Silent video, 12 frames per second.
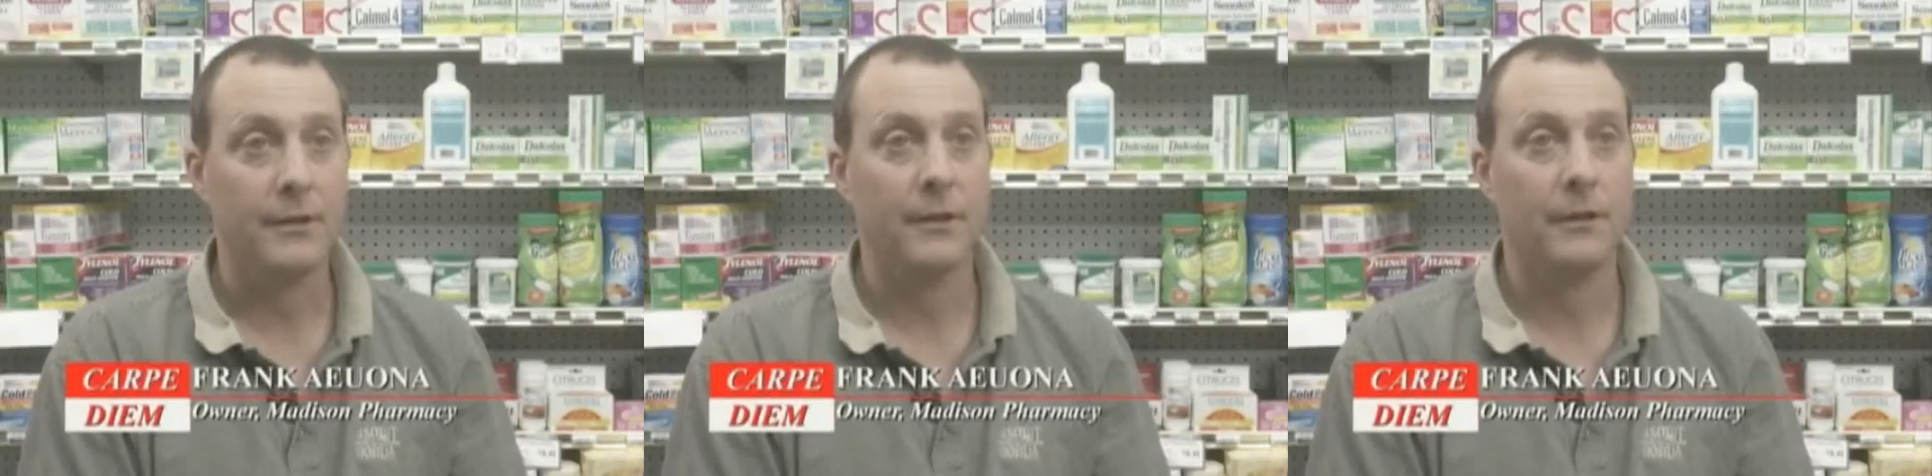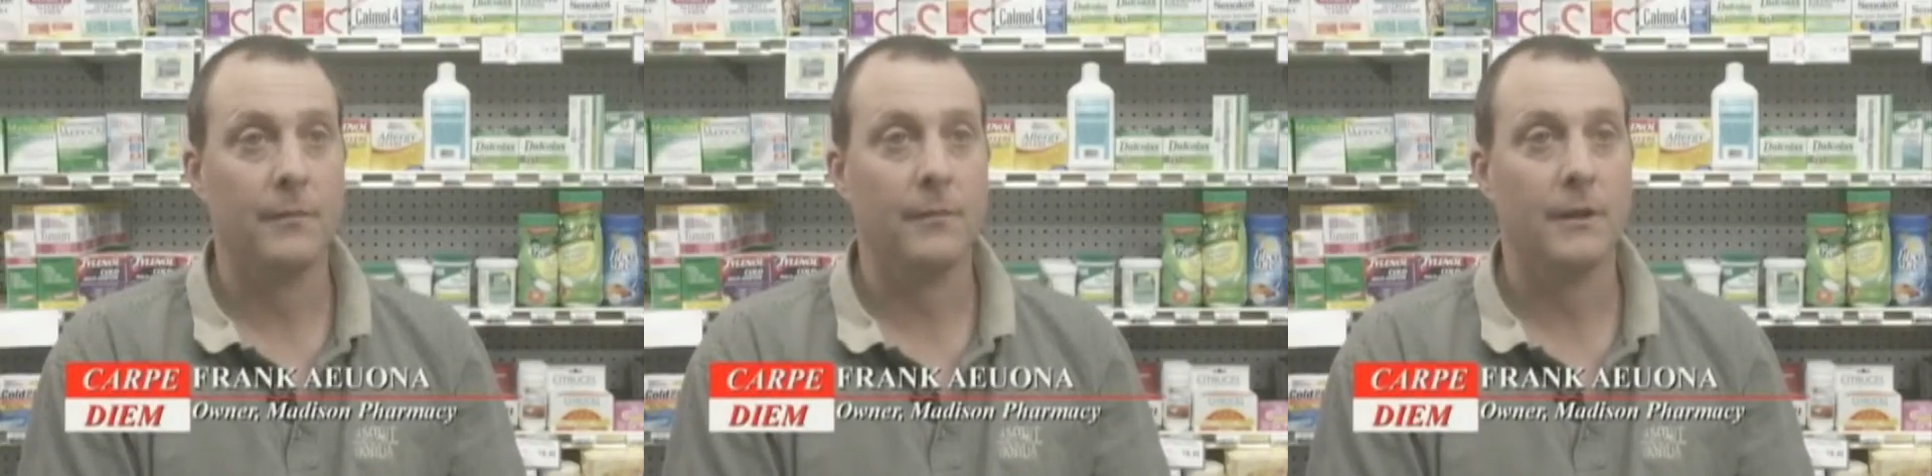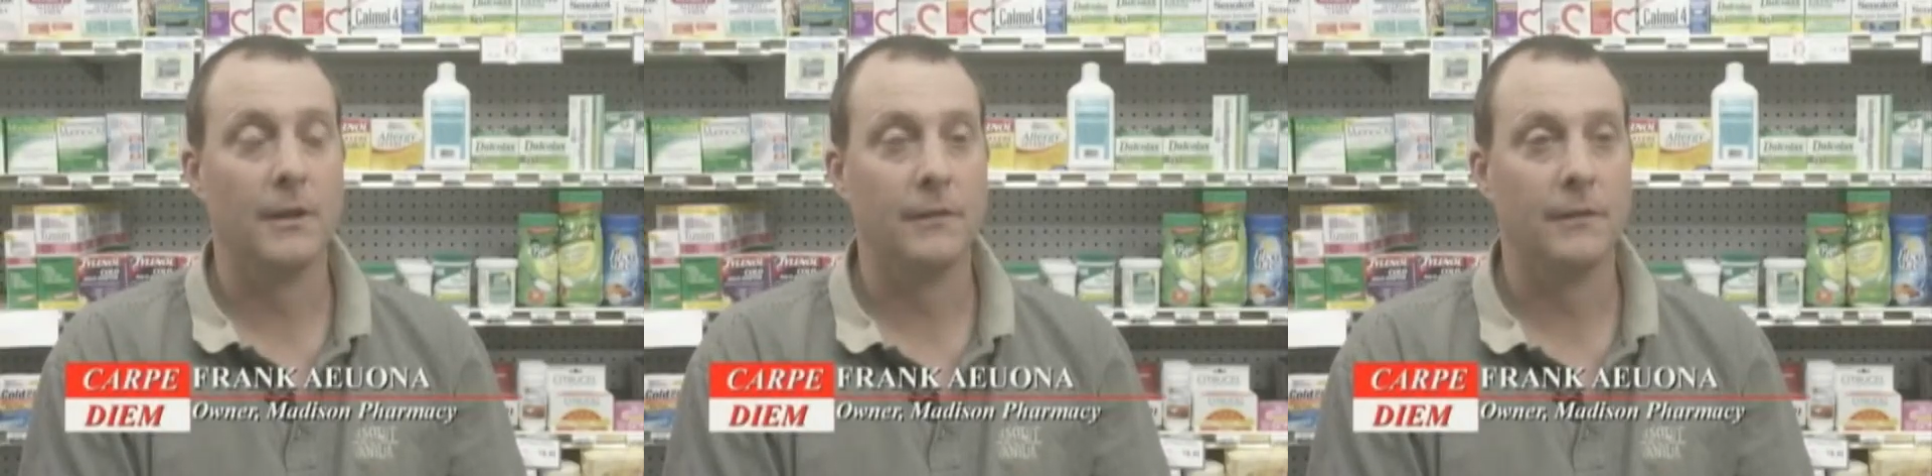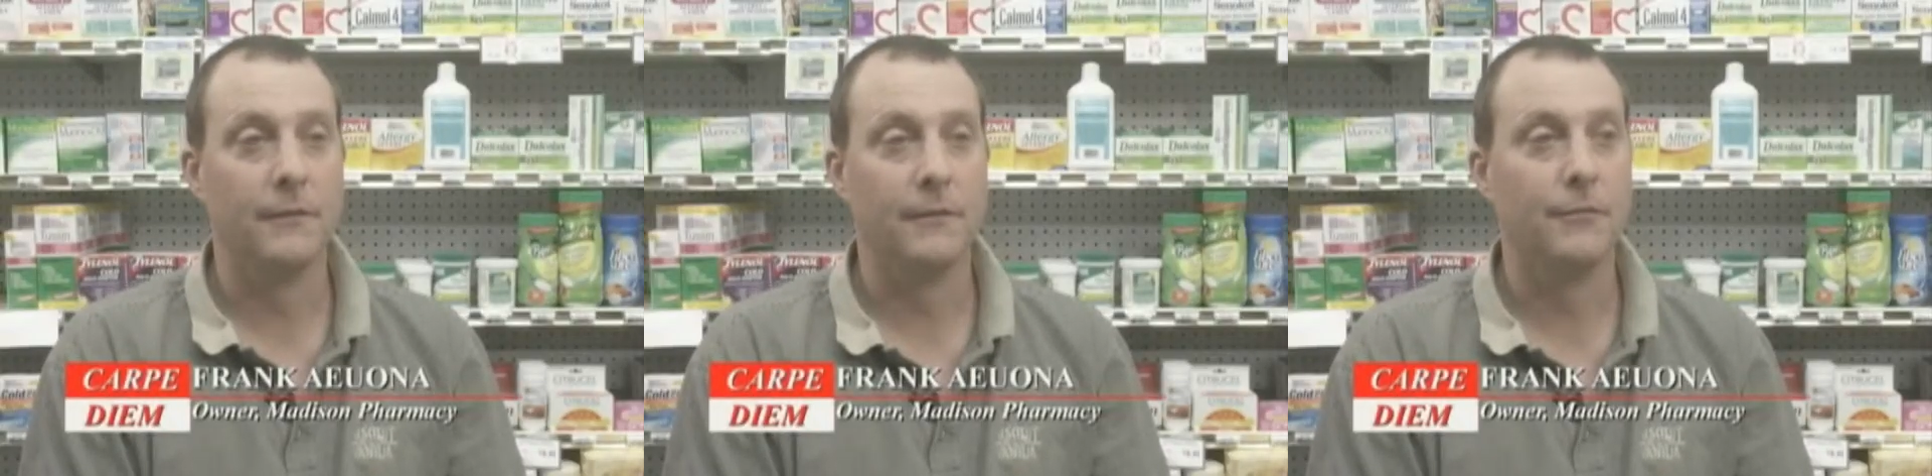Um, you
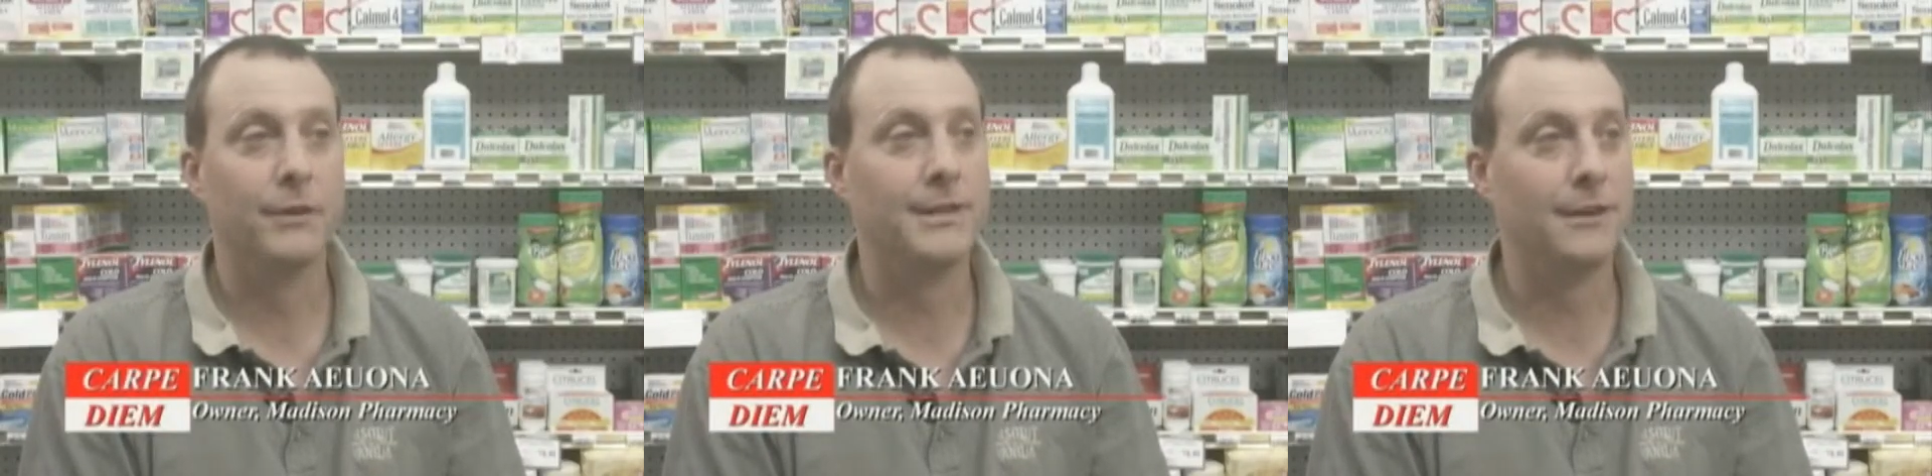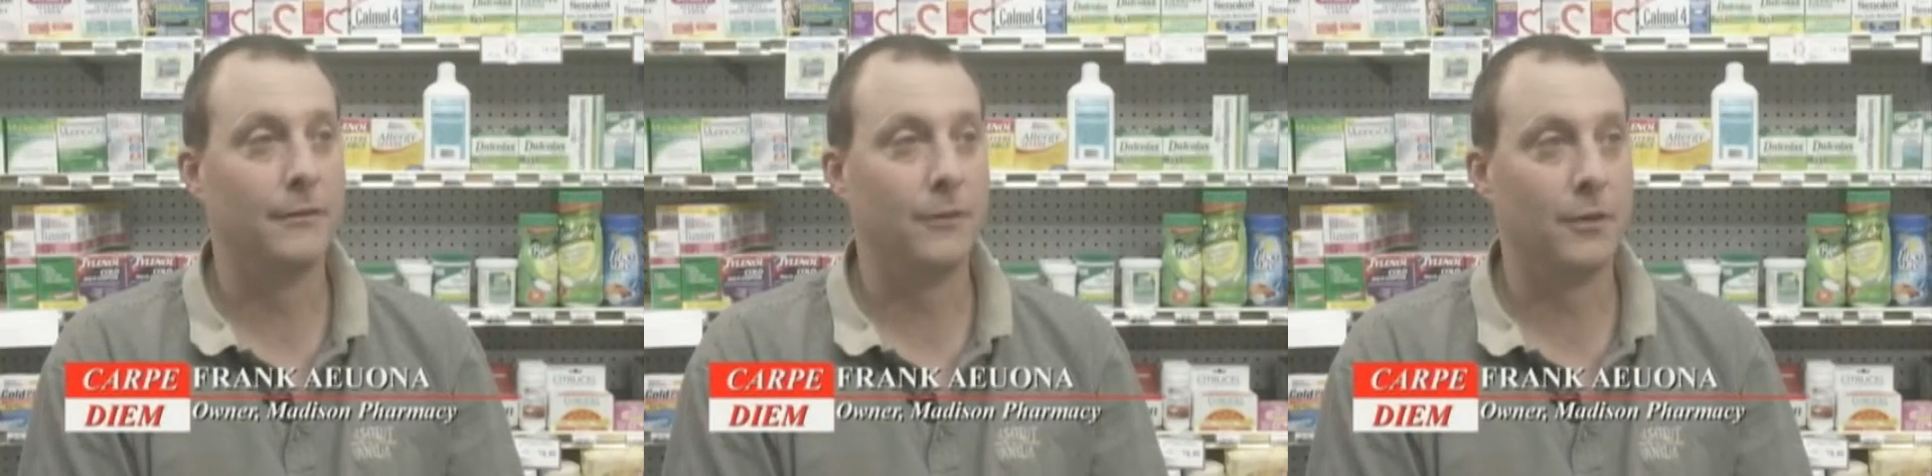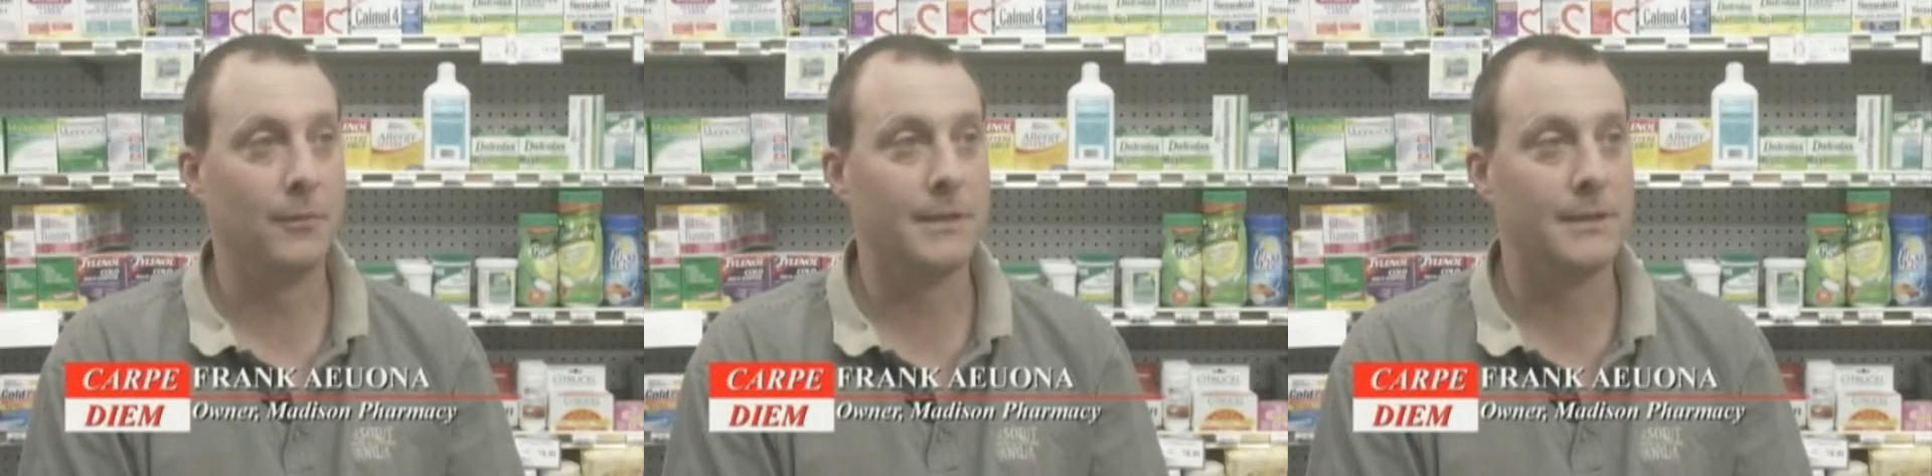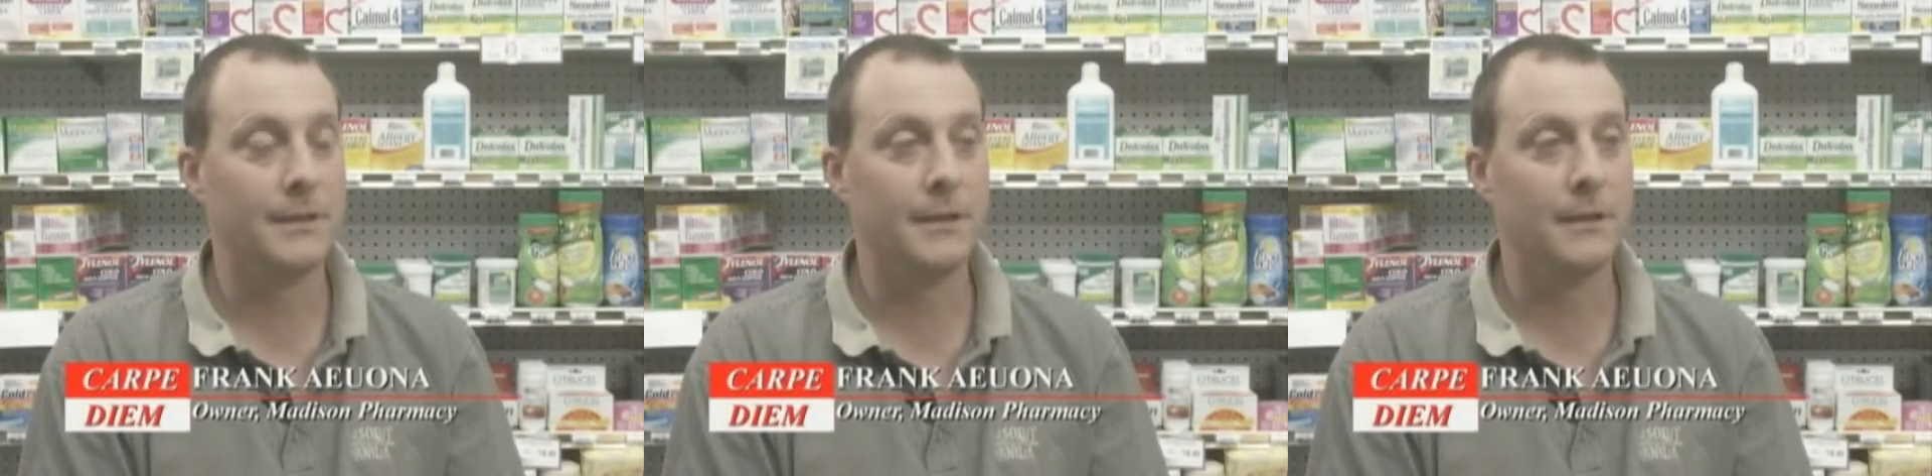know, retail
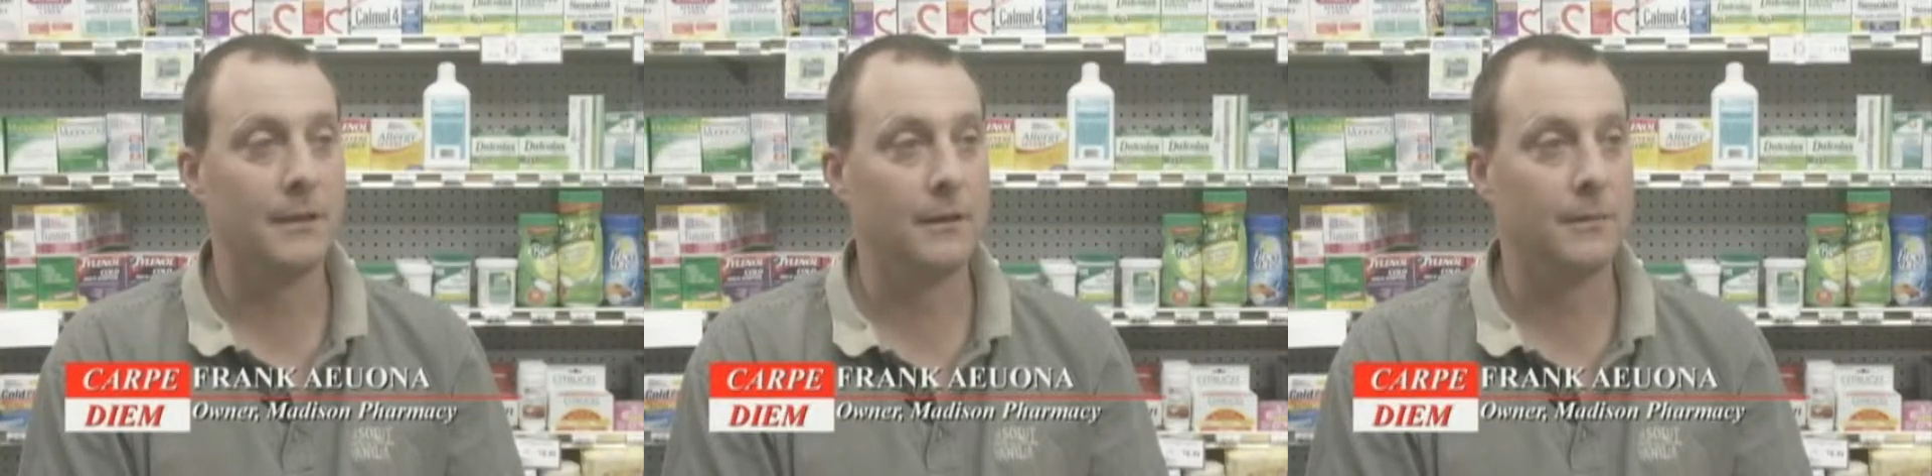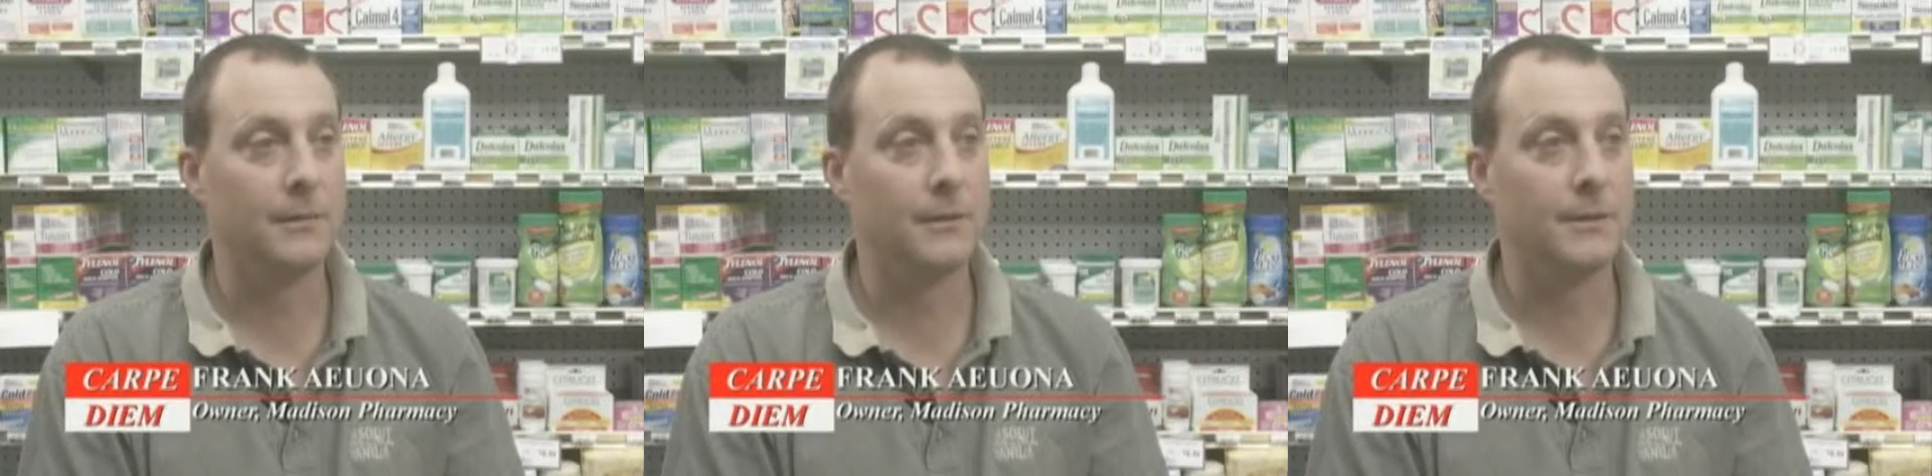pharmacy, um,